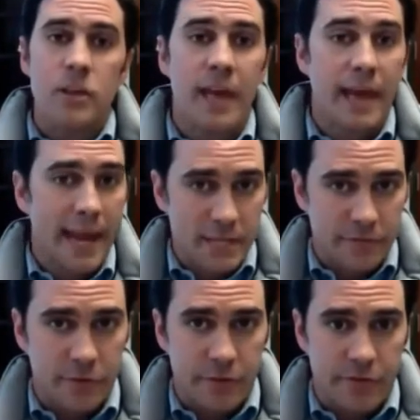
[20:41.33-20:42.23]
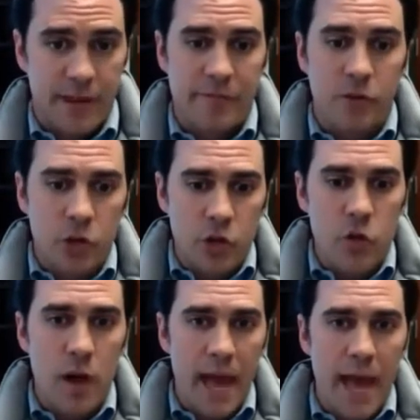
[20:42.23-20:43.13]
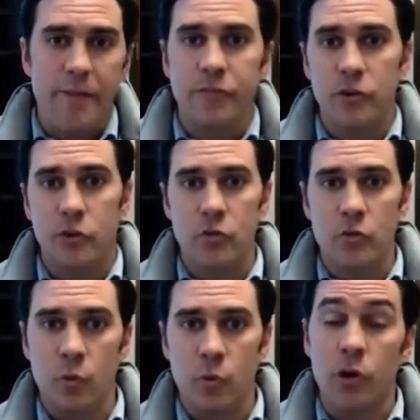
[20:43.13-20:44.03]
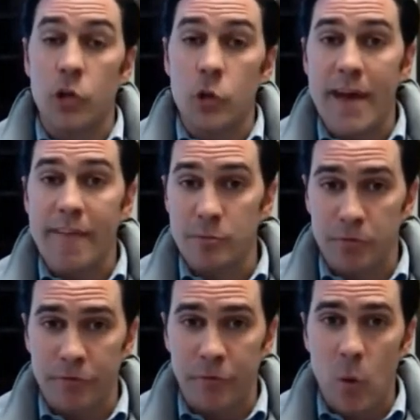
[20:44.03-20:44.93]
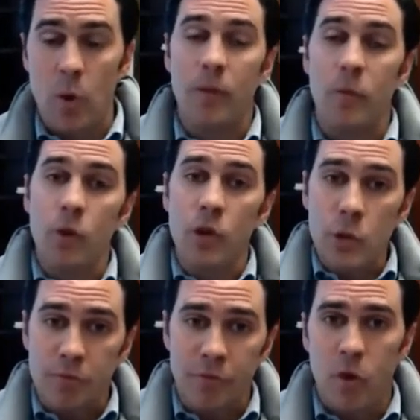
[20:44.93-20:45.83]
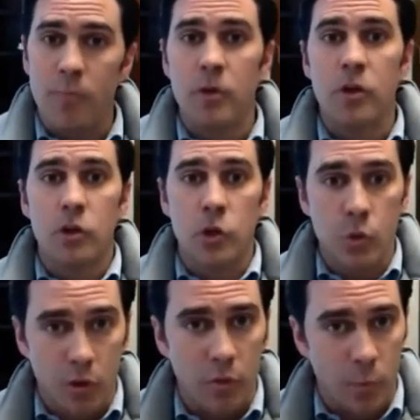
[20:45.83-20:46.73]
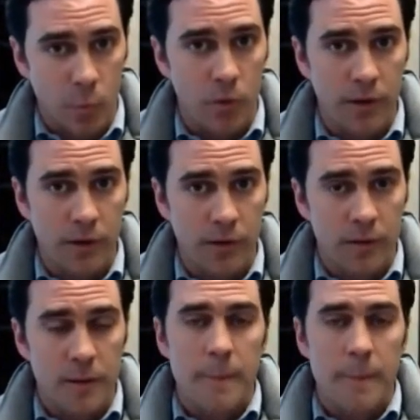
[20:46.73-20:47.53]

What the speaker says: You can't ask for a favor. You have to do the work. You have to perform. And when you perform, you are rewarded.